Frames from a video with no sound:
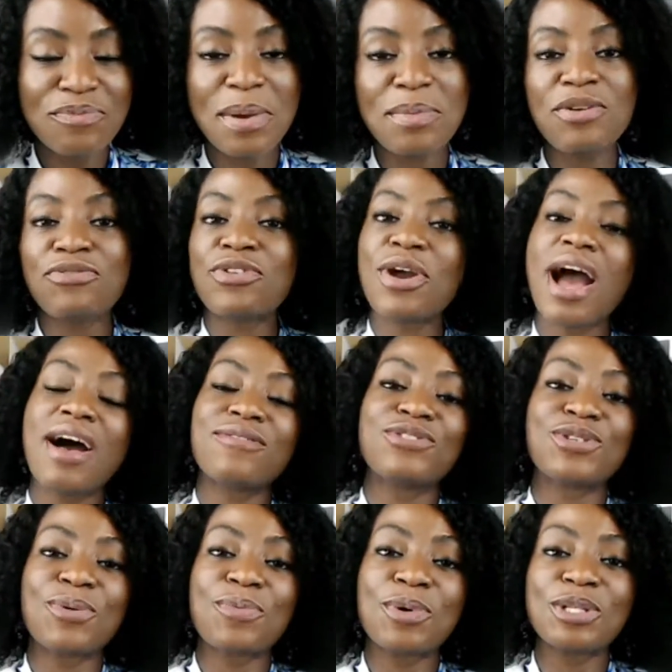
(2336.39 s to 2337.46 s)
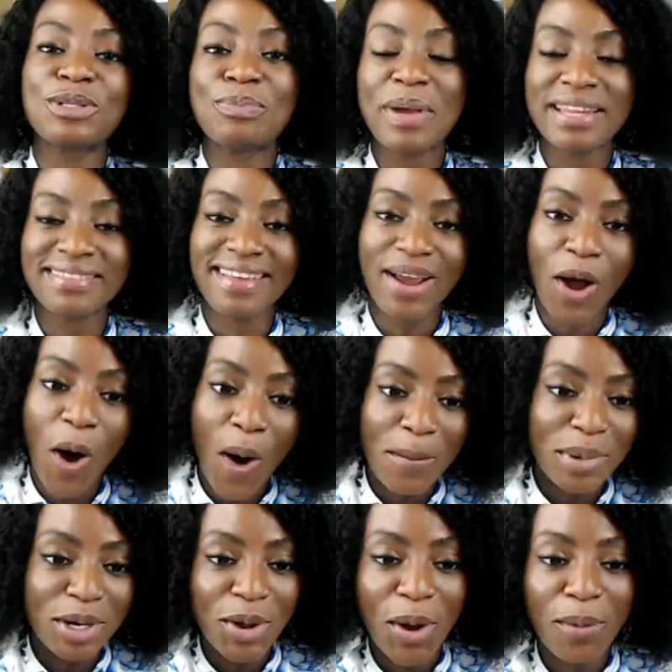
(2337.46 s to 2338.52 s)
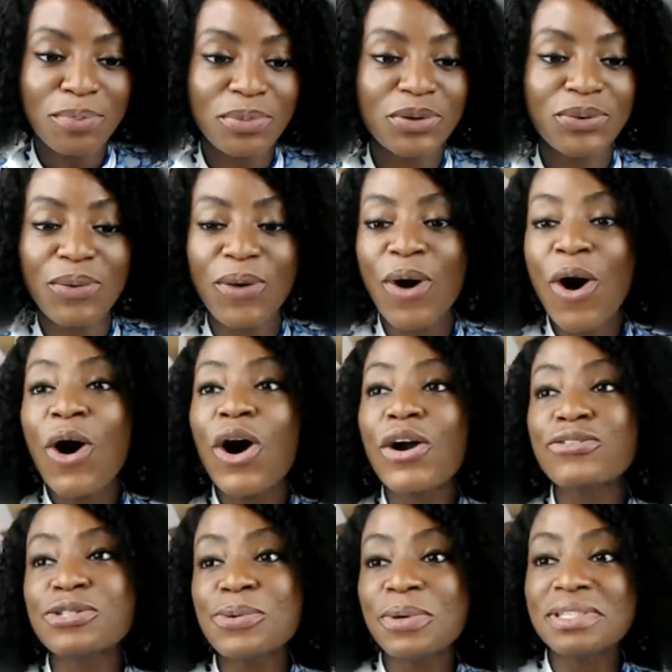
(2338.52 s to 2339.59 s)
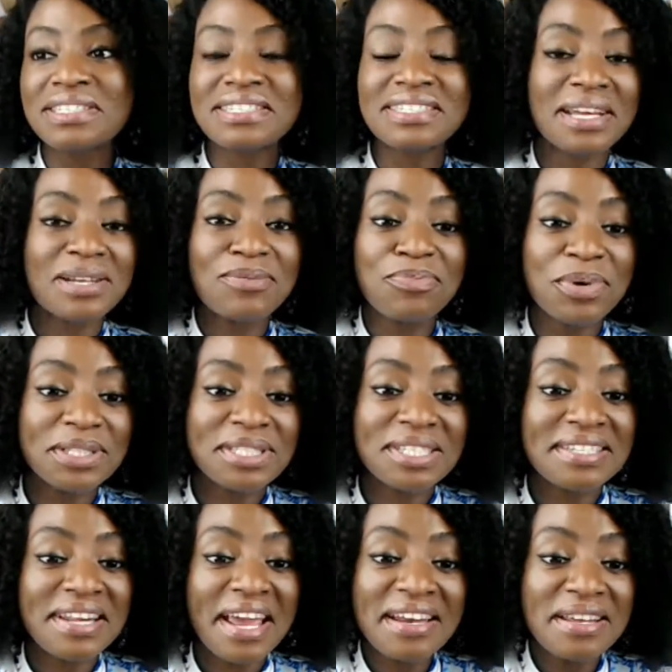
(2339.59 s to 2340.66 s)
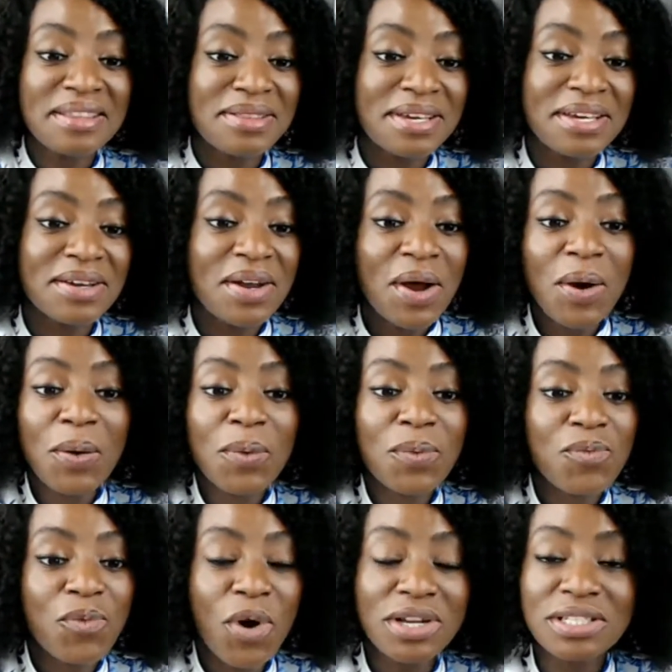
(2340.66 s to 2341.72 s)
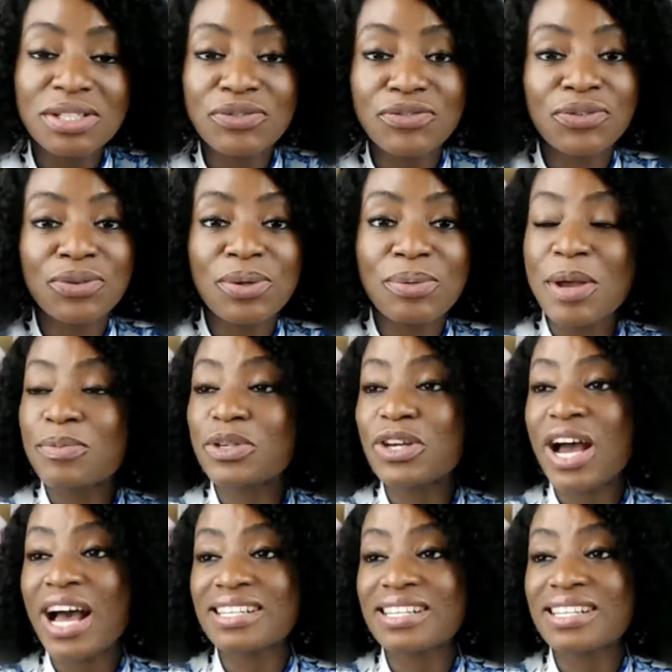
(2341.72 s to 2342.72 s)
Maybe if you have someone's birthday coming up, or if someone is celebrating anything wonderful, maybe as a